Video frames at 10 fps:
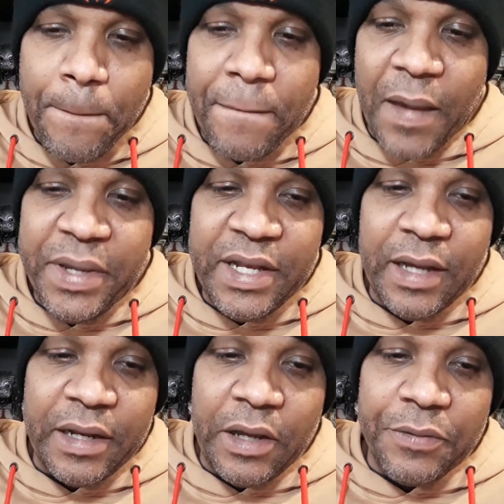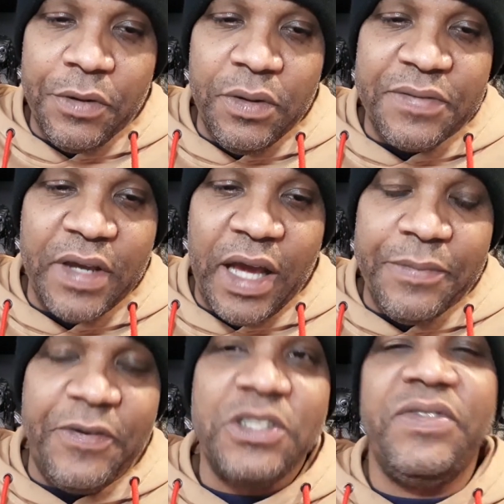I mean, I, I don't know if. I,
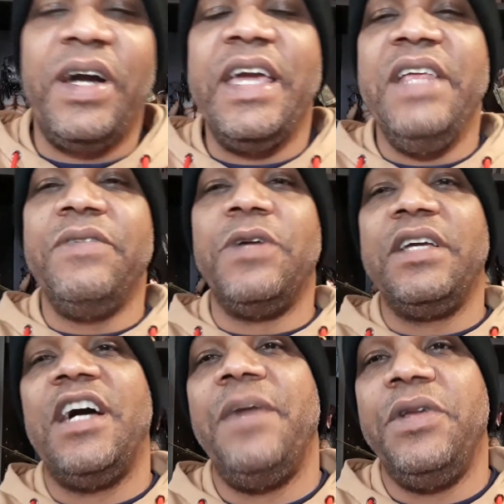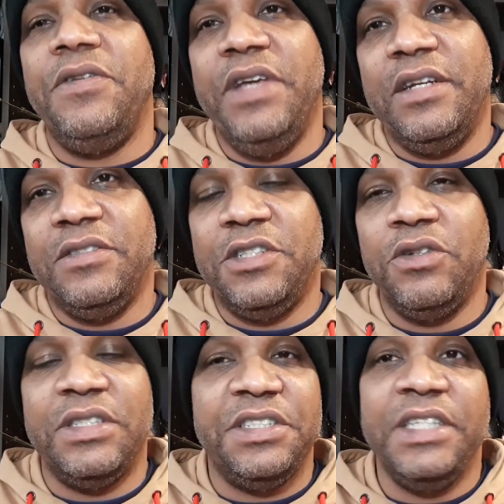first of all, I can't even really comment on the actors in the show
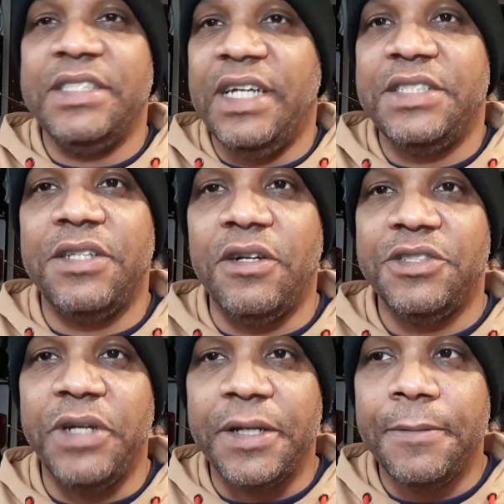because the shit's not Star Trek.